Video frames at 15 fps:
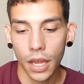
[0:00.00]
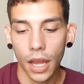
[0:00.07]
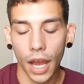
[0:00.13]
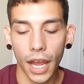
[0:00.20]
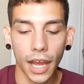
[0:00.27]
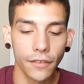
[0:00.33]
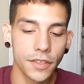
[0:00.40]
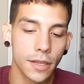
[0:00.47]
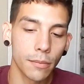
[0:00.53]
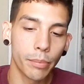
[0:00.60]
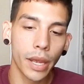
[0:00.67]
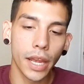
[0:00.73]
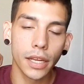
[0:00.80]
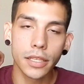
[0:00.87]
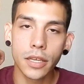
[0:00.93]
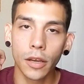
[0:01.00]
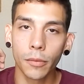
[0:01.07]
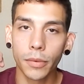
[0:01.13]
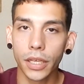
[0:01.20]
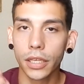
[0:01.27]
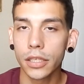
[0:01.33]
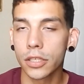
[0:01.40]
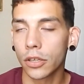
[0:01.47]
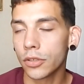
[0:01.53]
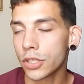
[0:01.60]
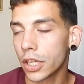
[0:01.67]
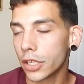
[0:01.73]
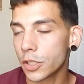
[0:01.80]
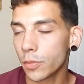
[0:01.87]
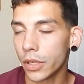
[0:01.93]
I have some paint on me, don't
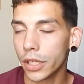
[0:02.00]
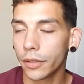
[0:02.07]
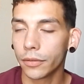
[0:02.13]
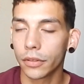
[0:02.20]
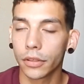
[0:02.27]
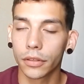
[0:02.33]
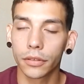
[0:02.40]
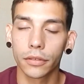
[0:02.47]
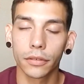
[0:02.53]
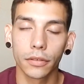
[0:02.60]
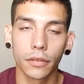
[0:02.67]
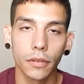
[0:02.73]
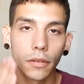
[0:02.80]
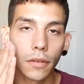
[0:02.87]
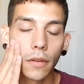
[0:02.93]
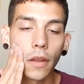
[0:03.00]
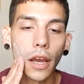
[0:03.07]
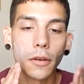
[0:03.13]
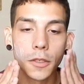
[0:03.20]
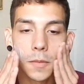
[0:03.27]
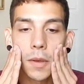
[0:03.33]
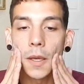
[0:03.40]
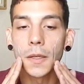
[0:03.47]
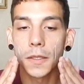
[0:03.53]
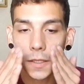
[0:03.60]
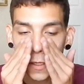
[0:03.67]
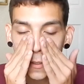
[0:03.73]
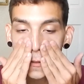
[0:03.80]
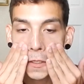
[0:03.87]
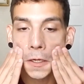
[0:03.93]
judge me. I was painting
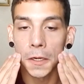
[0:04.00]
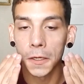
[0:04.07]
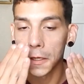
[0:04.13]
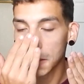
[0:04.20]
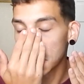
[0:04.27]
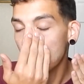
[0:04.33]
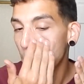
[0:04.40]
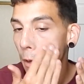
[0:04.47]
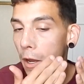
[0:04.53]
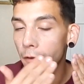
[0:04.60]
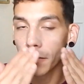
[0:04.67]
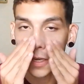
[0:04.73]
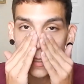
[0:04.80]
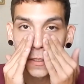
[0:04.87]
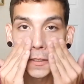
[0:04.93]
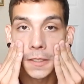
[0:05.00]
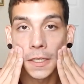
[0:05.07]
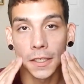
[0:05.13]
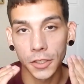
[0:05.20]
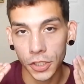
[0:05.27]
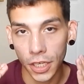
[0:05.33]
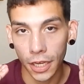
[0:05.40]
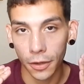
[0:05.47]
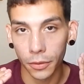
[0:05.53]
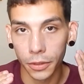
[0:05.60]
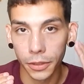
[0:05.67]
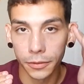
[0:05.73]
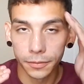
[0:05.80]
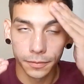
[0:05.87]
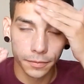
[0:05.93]
yesterday and it didn't come off. I did take a shower.
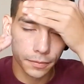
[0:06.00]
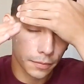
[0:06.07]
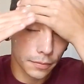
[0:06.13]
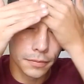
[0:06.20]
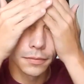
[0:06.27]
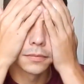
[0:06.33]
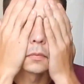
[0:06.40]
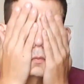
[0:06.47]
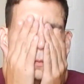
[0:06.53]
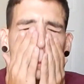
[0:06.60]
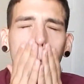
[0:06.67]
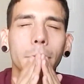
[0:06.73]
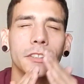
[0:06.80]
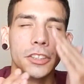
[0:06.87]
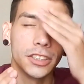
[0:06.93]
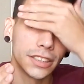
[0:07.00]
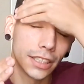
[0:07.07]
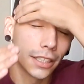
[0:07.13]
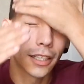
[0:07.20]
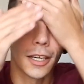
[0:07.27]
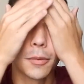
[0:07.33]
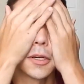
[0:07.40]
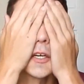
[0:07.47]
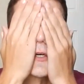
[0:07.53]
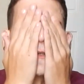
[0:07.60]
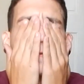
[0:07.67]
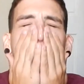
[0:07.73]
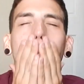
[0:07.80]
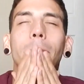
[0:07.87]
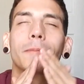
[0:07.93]
It just didn't come off.